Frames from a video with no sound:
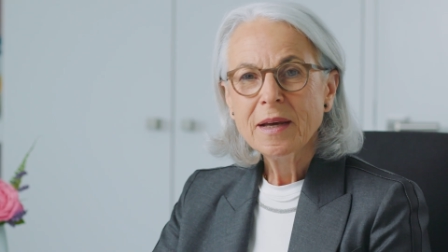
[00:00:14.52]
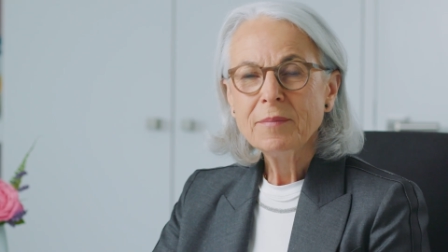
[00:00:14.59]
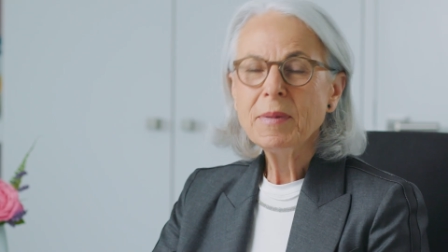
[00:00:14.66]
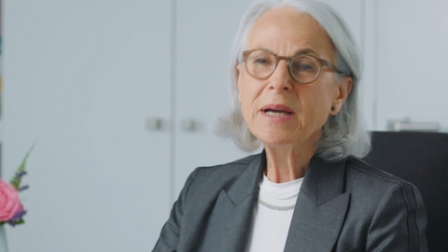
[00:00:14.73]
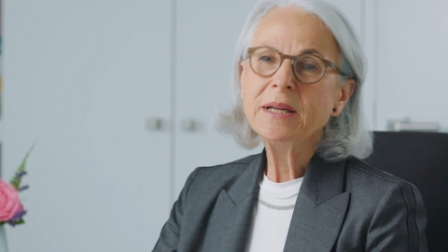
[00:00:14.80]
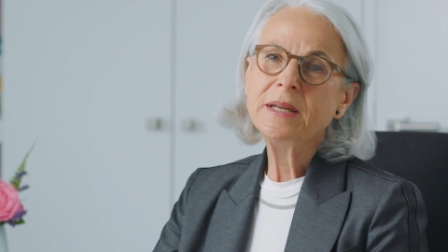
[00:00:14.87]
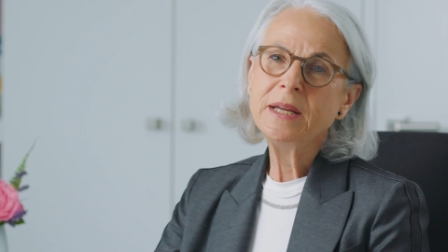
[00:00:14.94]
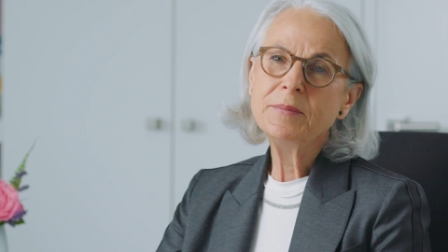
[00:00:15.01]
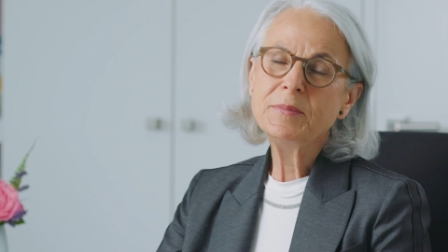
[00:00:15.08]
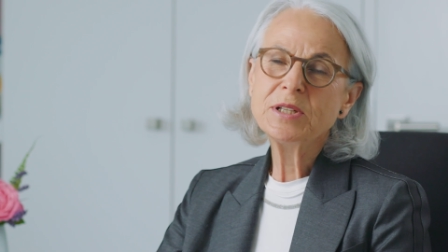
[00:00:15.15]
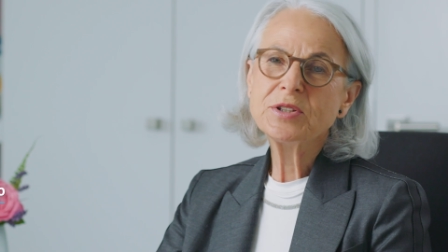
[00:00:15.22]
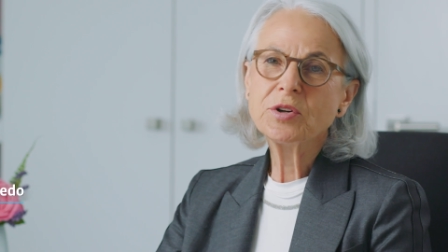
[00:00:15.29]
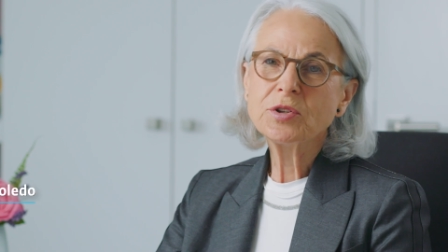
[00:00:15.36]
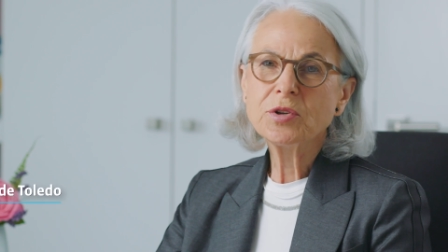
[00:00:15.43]
My name
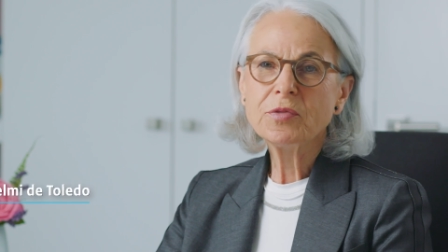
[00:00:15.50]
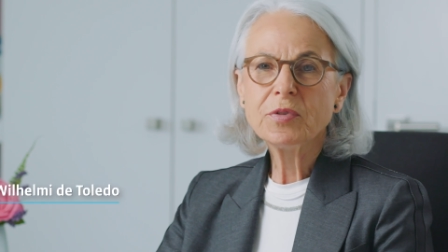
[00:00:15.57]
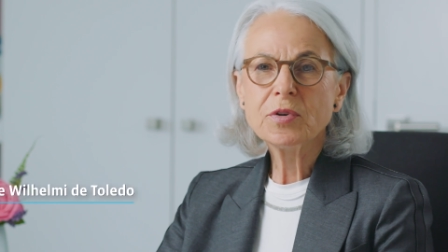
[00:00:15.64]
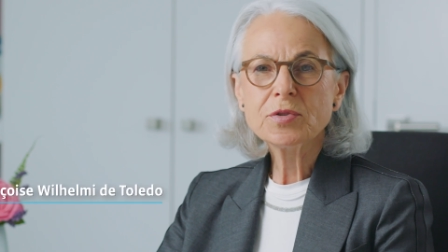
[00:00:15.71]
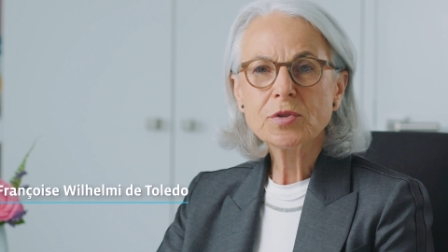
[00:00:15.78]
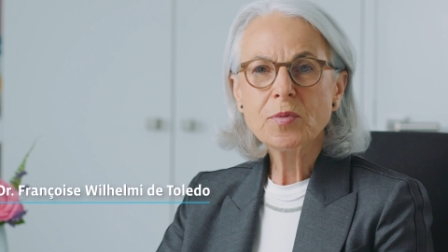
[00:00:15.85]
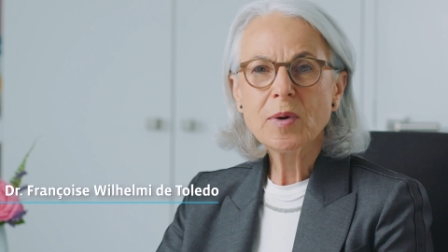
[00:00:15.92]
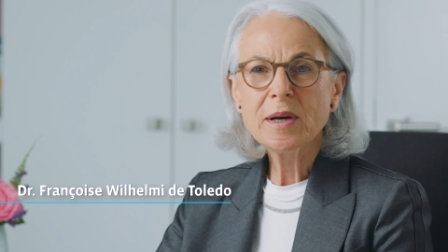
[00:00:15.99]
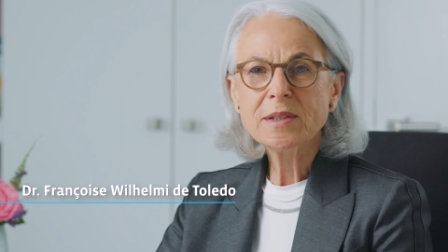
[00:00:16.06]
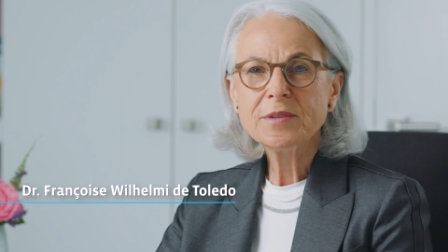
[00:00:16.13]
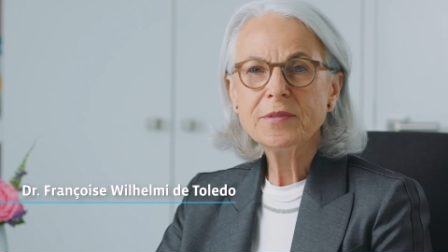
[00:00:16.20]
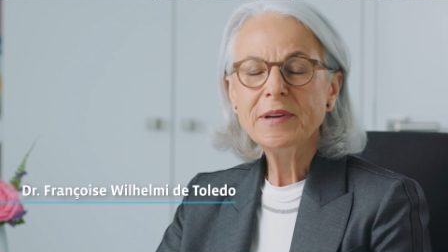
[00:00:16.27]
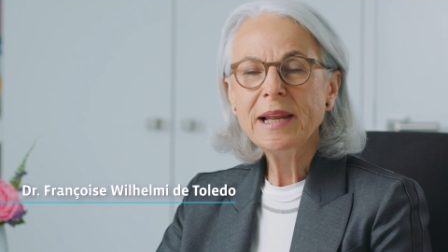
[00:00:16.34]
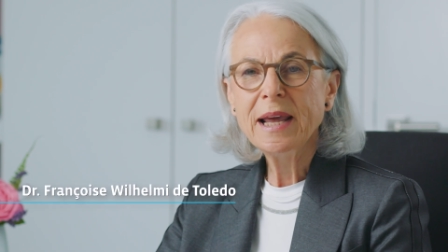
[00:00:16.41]
is Dr.
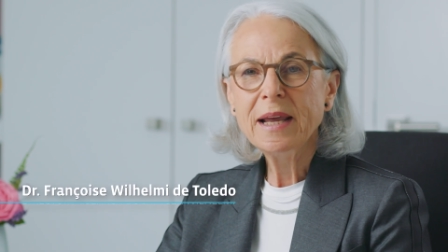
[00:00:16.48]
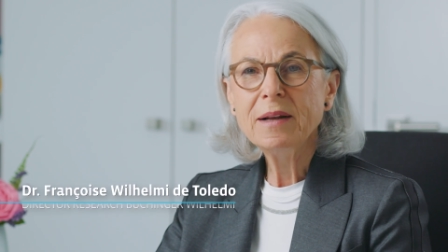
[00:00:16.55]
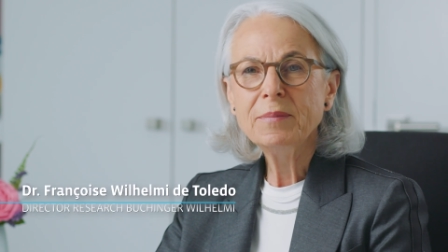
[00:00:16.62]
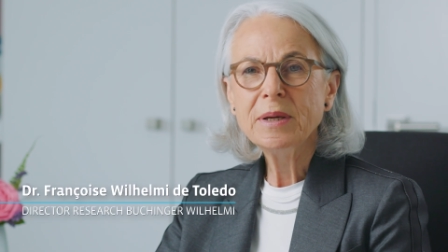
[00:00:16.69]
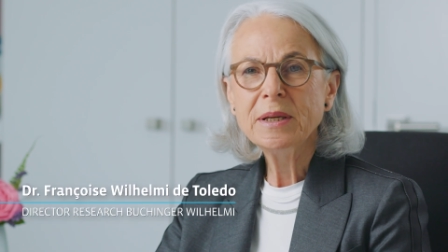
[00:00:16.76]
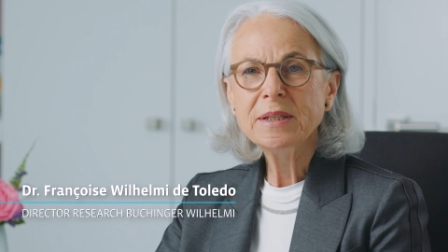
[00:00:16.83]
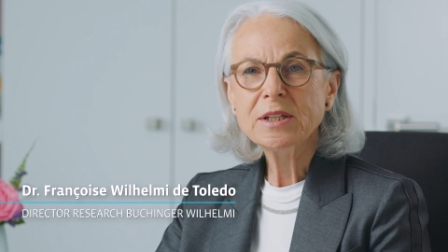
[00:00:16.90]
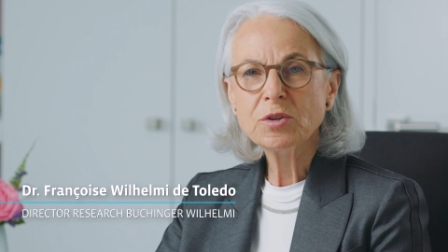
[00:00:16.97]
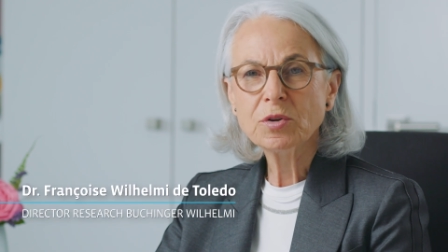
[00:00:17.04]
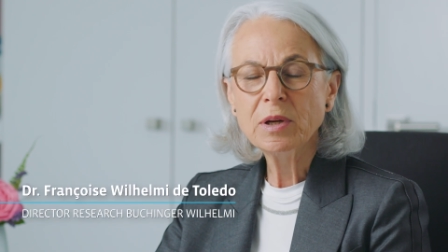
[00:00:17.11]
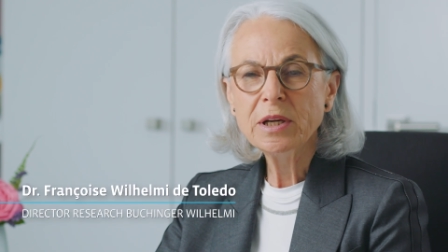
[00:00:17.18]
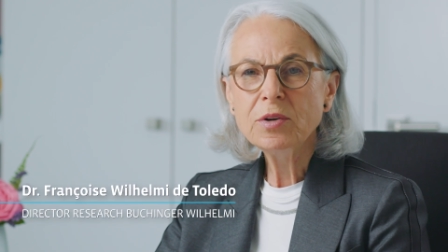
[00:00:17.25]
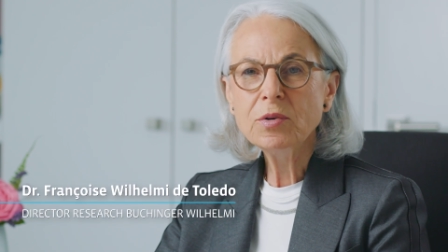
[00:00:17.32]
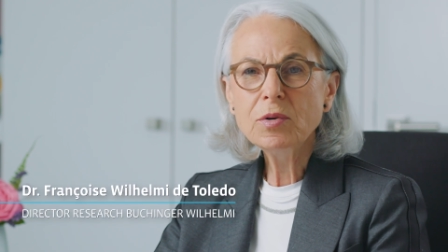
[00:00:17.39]
Françoise Wilhelmi de
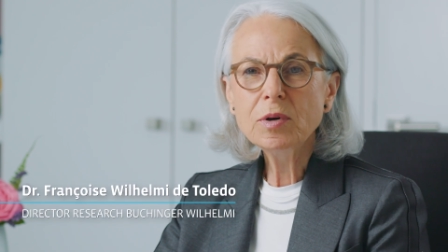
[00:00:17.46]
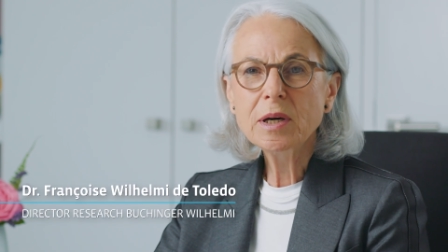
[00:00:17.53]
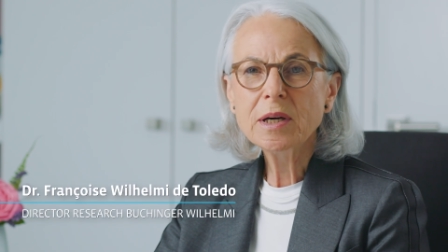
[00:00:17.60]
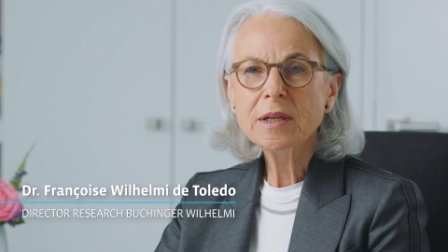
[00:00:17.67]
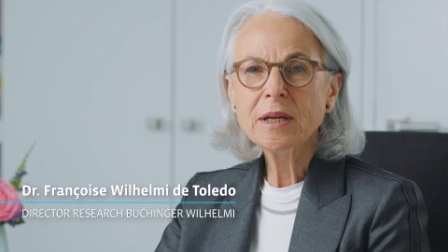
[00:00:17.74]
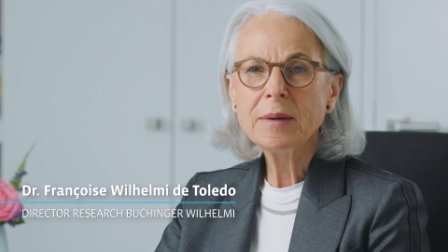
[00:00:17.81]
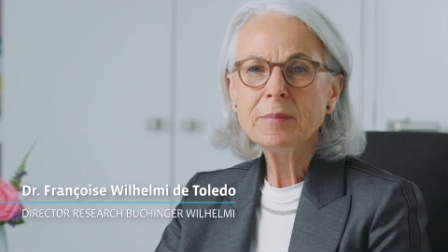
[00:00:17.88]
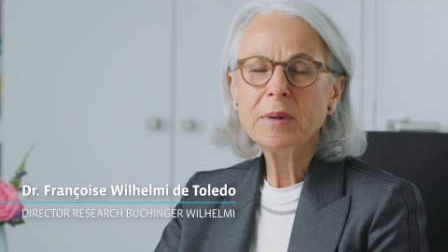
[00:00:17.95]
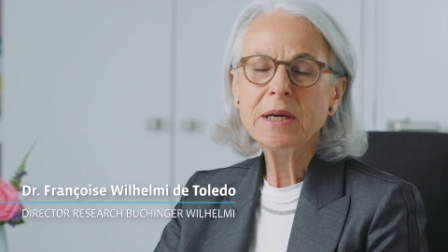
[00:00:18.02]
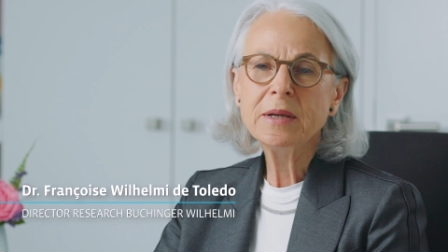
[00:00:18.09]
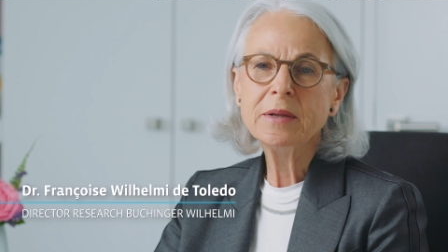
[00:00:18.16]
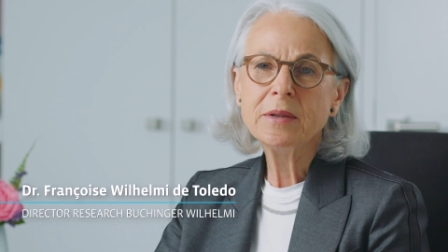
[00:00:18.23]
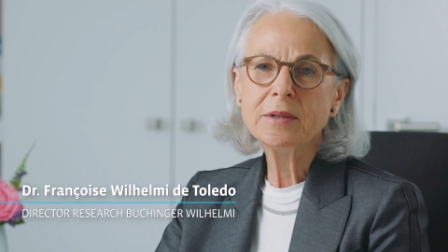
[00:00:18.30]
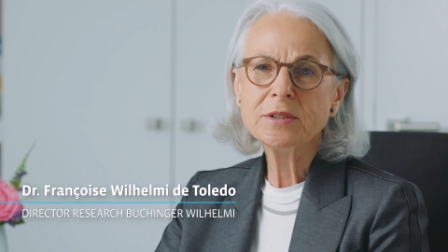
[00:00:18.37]
Toledo, and I'm
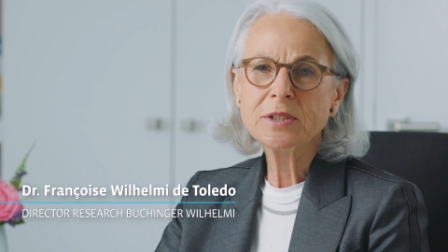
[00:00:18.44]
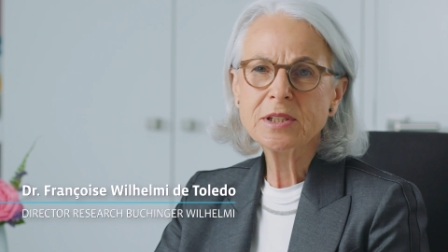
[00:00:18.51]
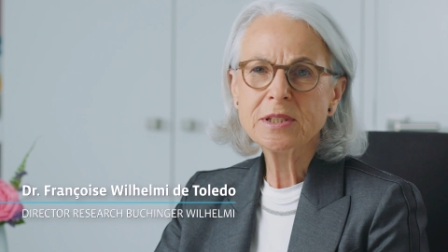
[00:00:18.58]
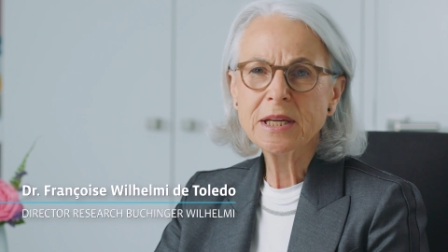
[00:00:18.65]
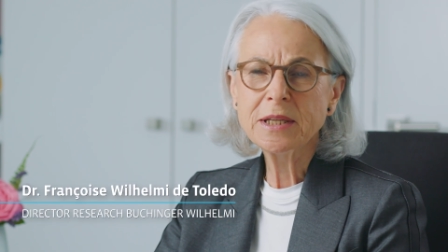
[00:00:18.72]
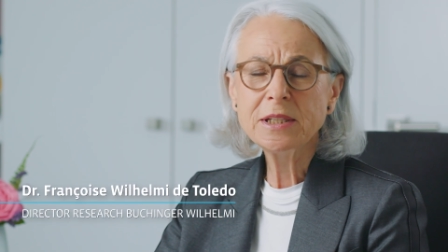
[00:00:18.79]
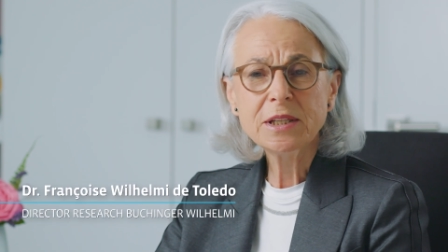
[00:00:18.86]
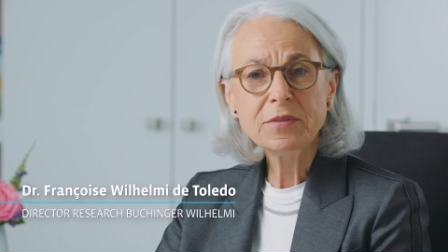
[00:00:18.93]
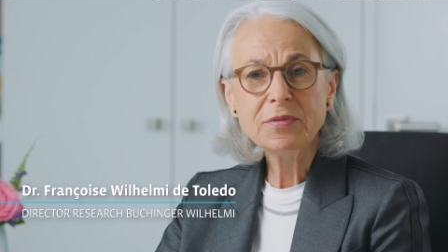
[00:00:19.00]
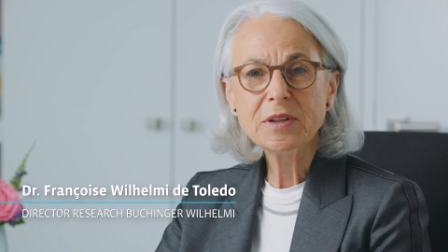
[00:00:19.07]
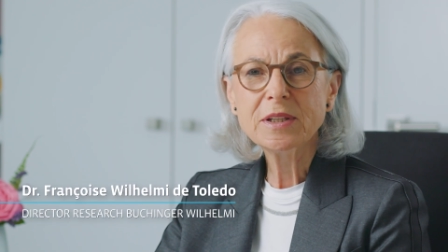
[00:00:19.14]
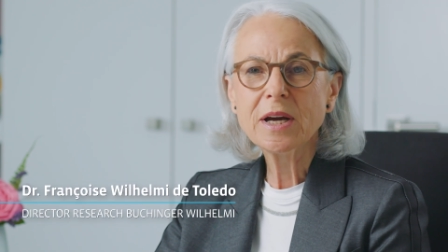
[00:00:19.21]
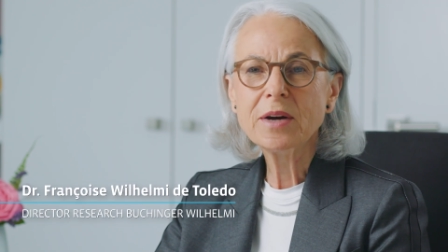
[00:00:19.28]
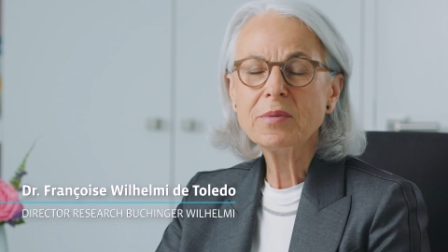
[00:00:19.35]
uh, the
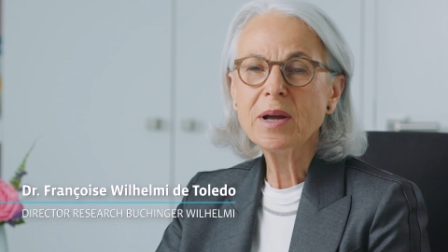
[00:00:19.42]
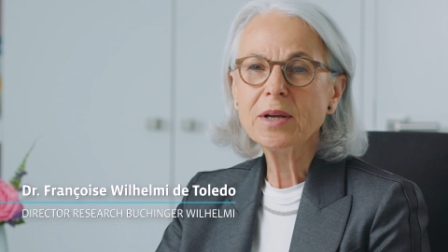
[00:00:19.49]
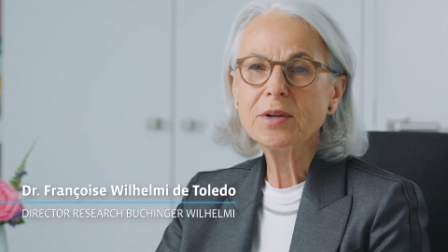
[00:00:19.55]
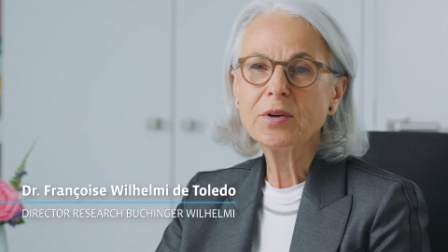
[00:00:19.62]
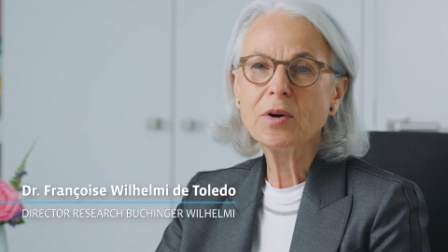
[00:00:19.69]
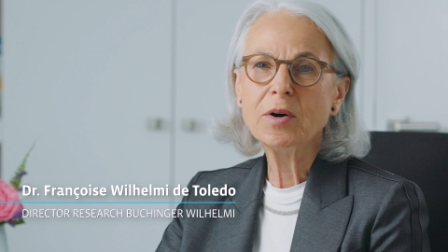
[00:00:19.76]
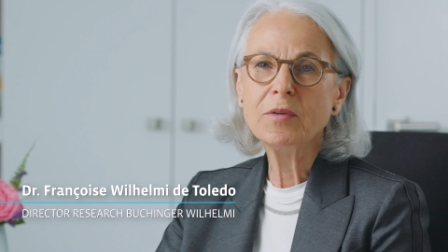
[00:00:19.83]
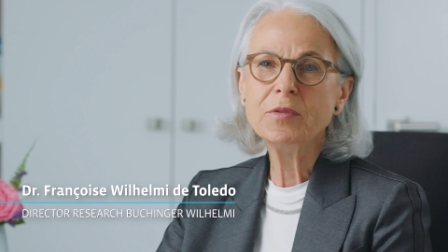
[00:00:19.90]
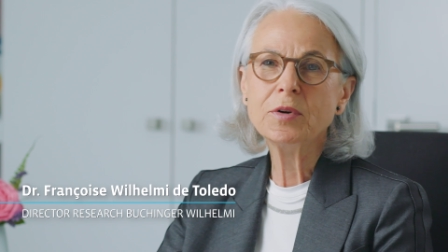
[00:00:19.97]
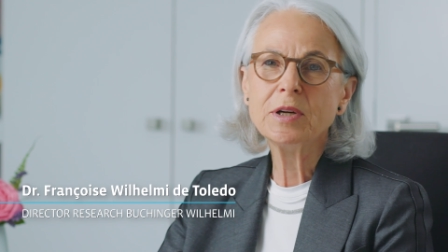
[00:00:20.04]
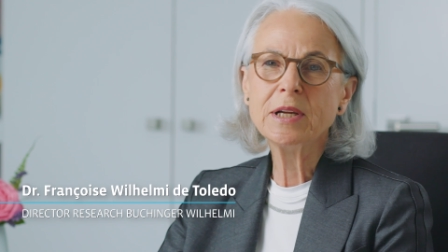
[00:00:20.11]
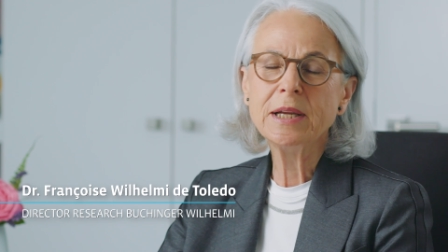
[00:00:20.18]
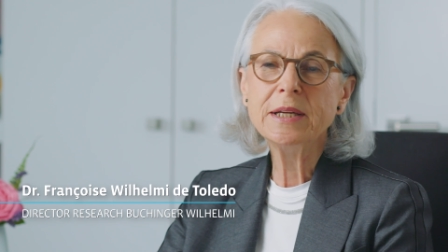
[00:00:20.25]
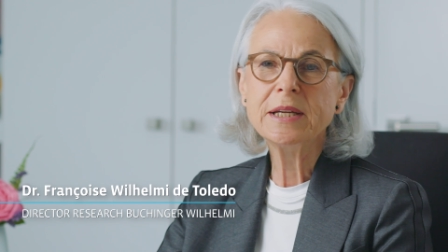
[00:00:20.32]
scientific director of
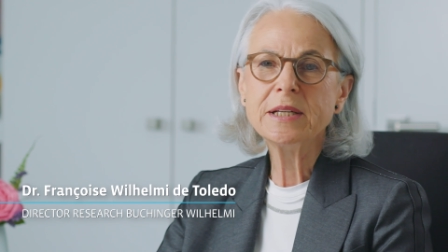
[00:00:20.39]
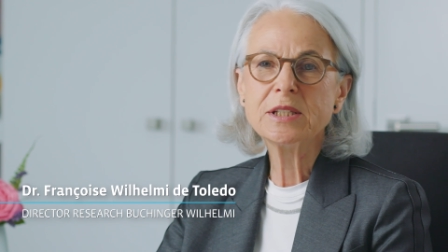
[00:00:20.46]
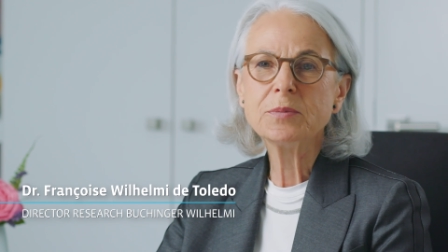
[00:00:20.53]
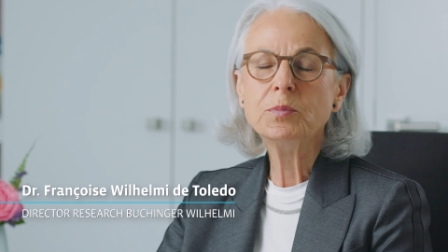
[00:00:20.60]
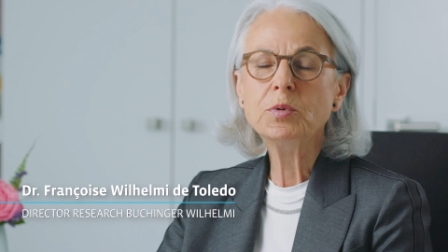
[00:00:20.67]
the clinics